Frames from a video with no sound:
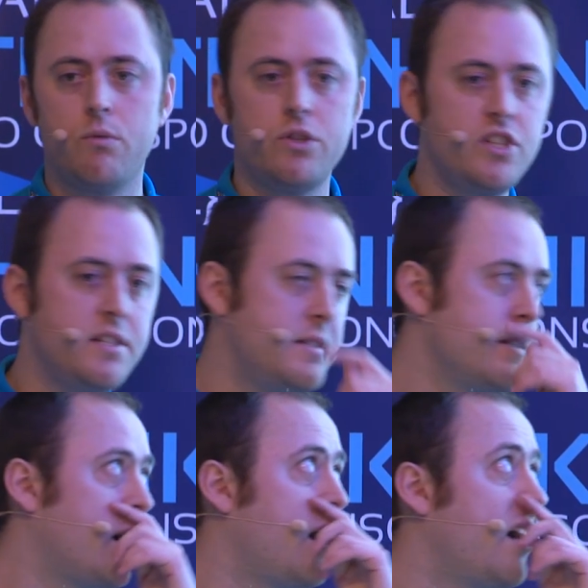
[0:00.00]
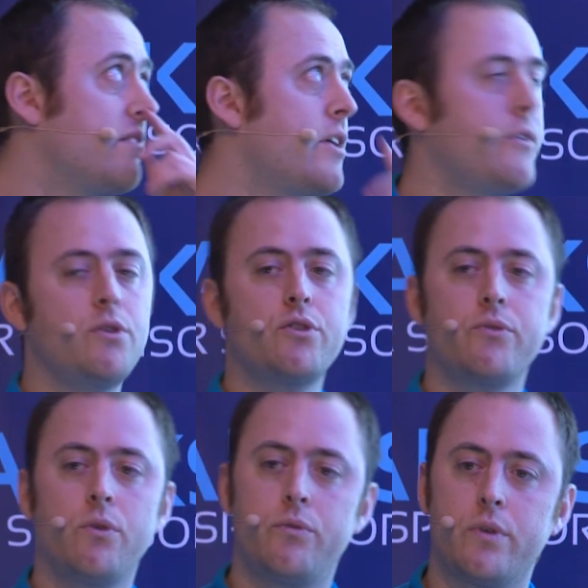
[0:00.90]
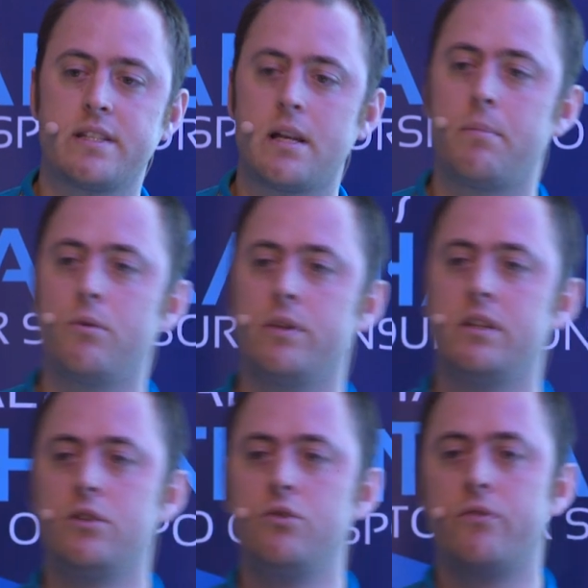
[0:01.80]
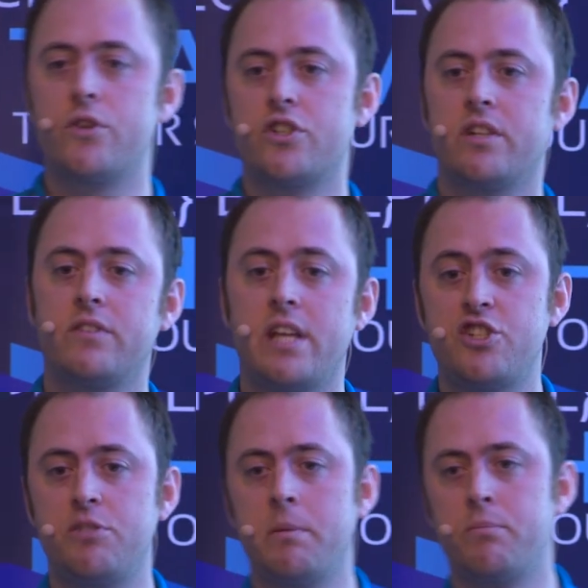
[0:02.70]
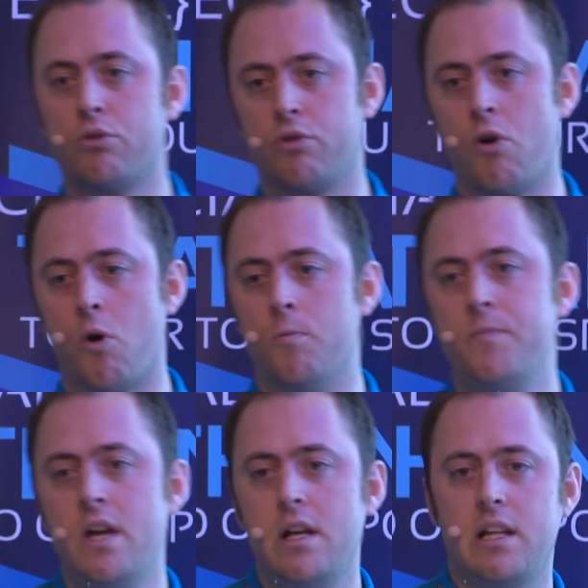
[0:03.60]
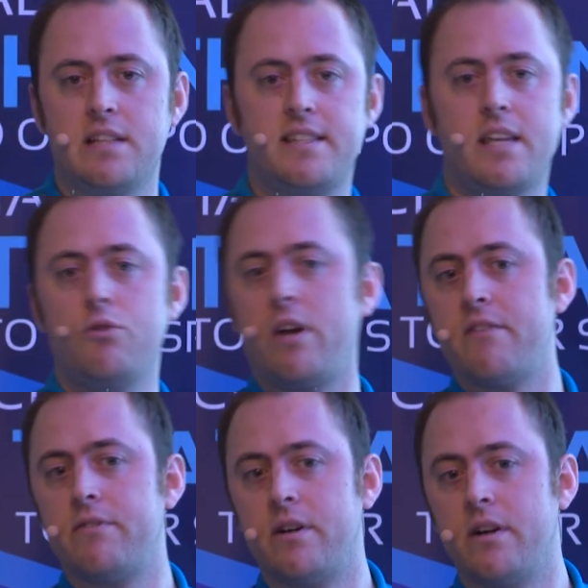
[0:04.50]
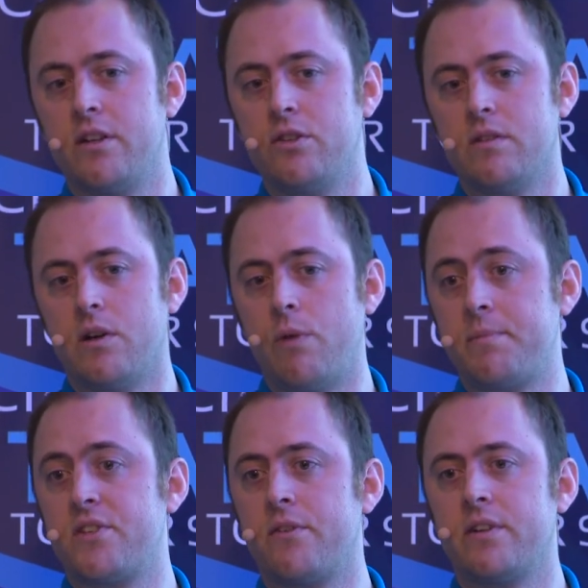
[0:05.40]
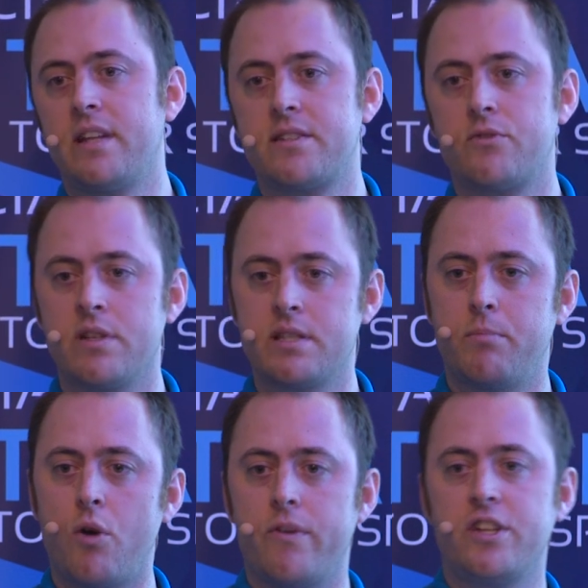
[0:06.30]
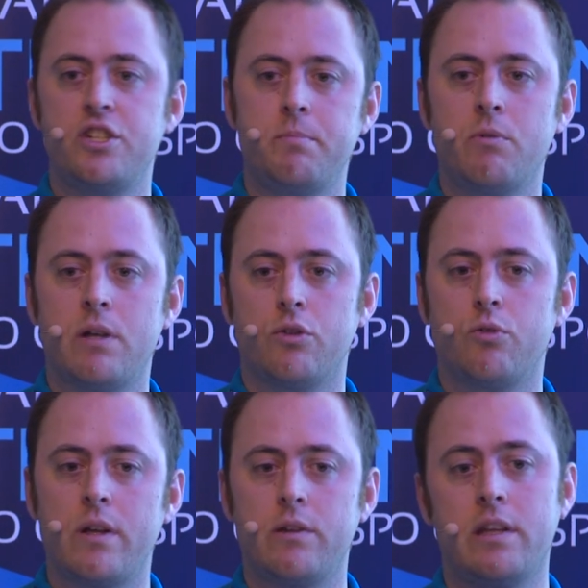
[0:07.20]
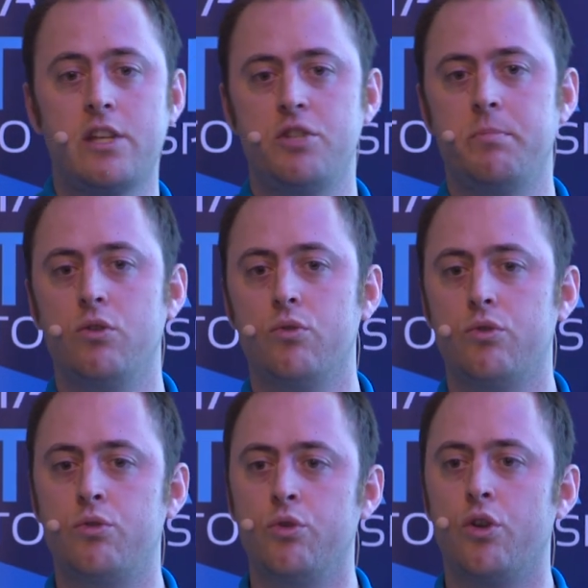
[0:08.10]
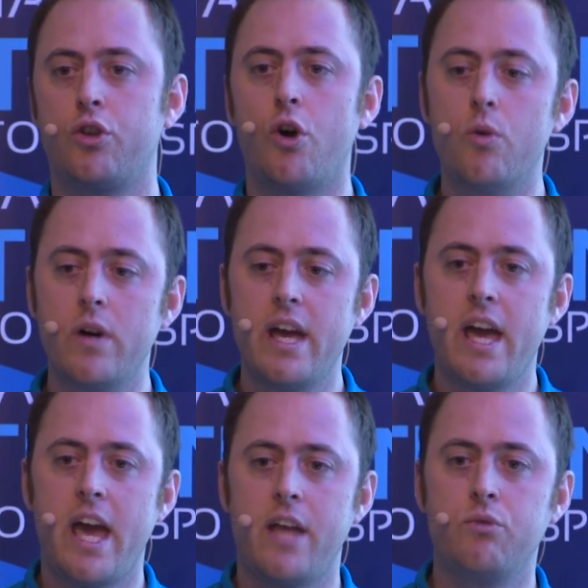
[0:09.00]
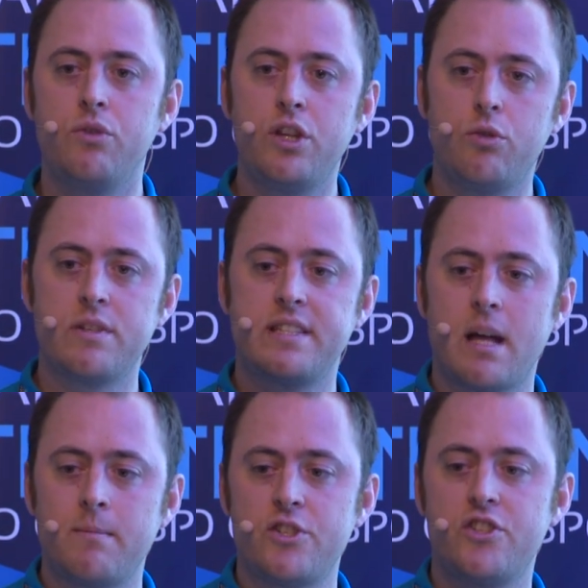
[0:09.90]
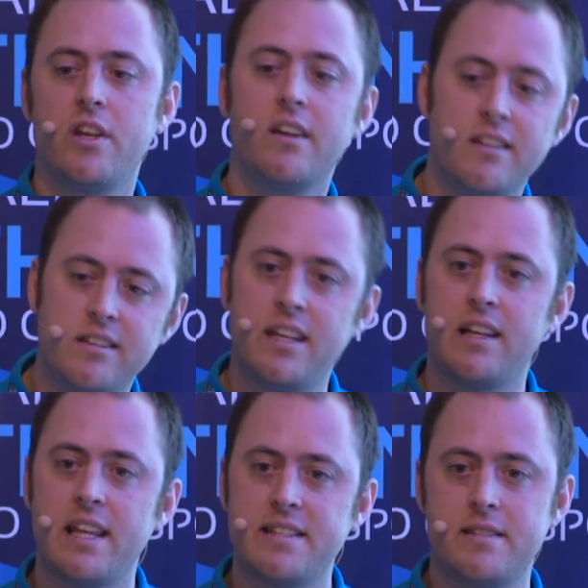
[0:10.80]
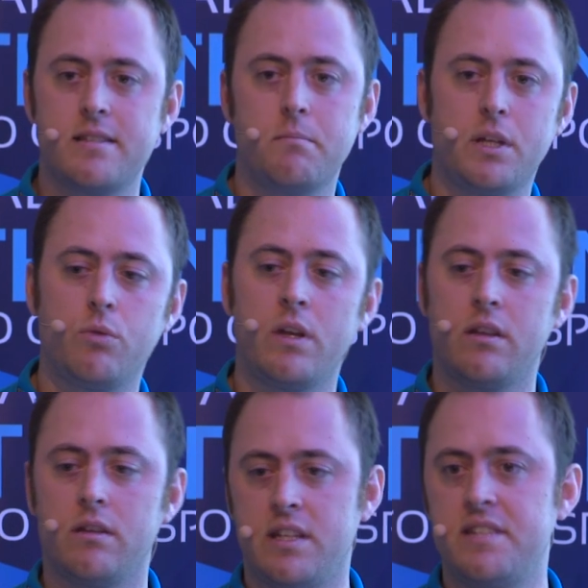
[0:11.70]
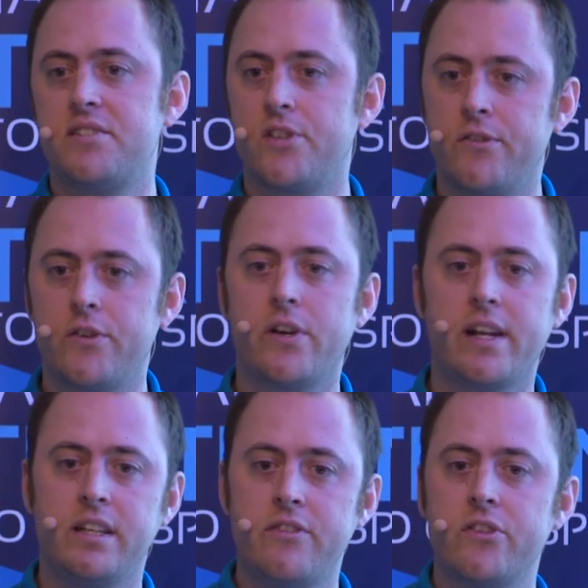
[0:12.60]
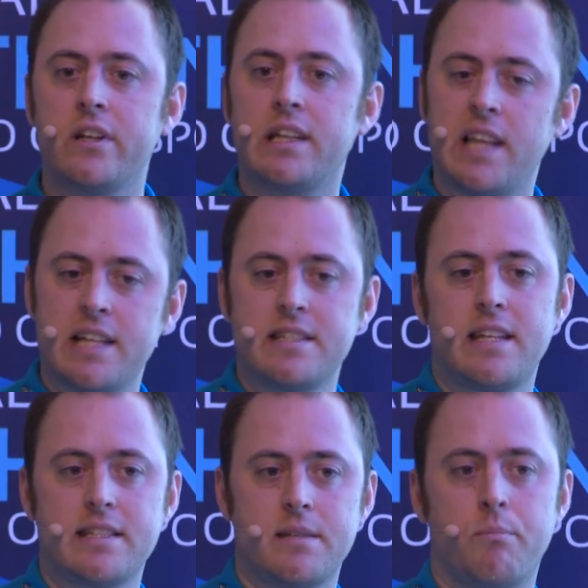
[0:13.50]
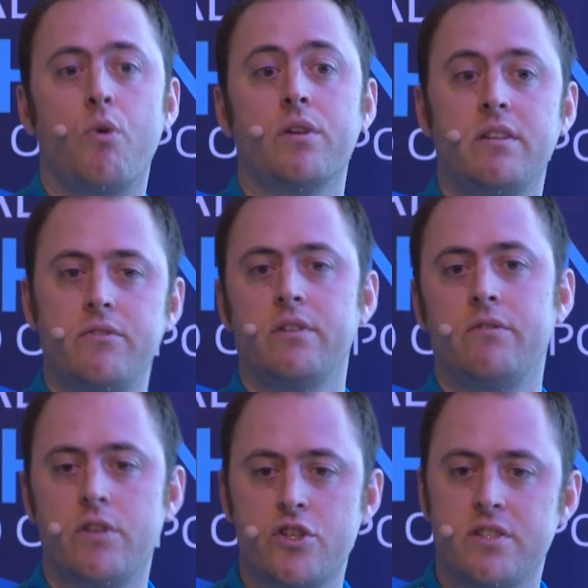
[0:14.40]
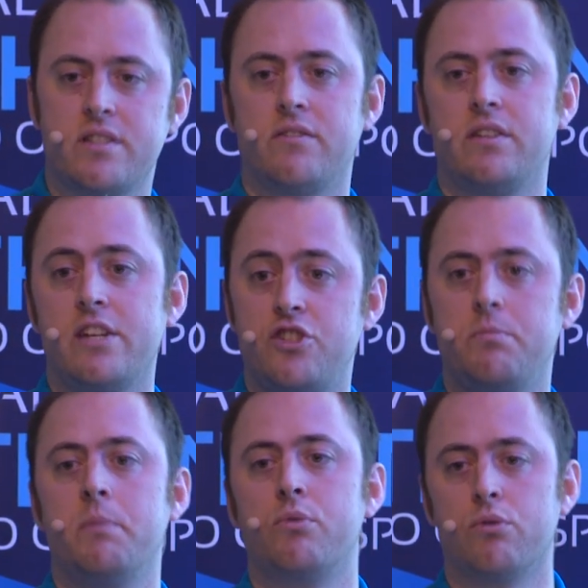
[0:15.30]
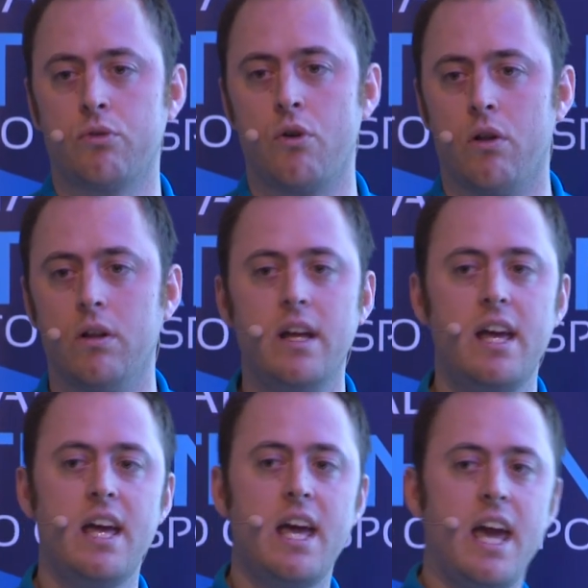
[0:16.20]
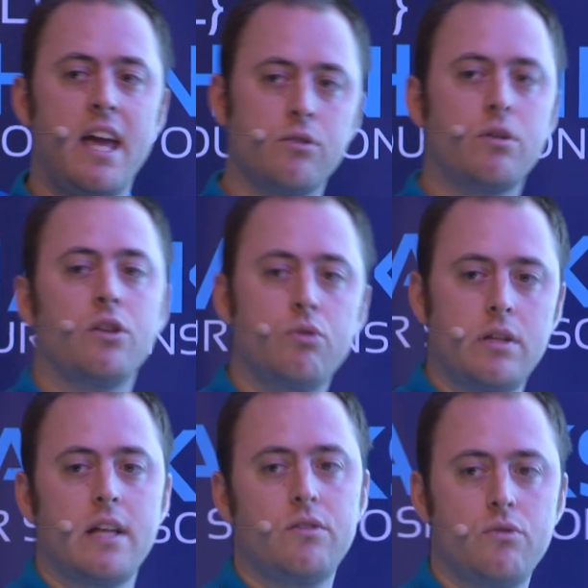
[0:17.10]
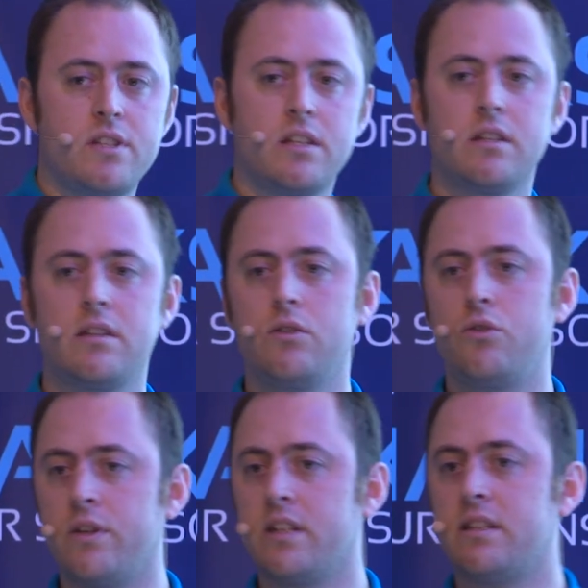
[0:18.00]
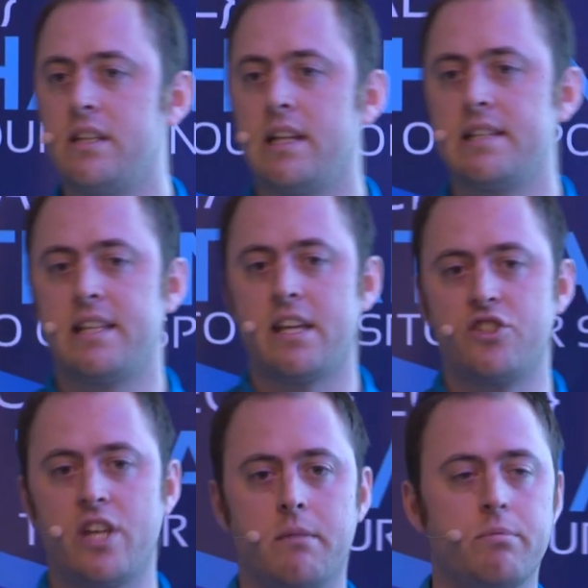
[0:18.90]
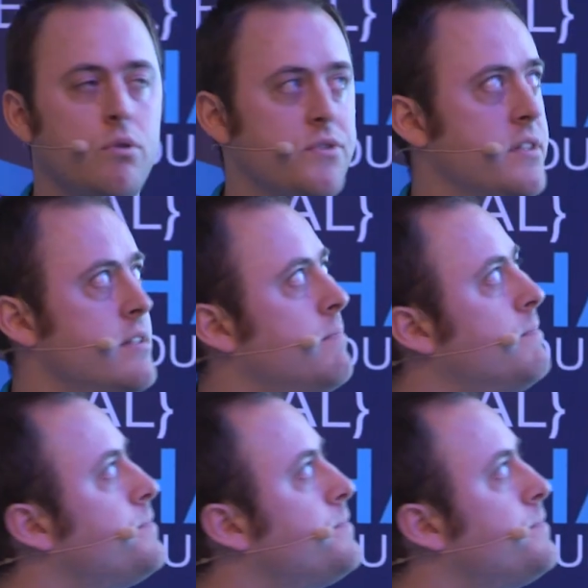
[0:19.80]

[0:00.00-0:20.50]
which is very useful, for example, with the new version of the HTTP protocol. Let's say you have a web server that runs both HTTP 1.1 and HTTP 2.0, and you need to establish TLS between this server and different clients that support different versions of the HTTP protocol. And you can do that during the TLS handshake process.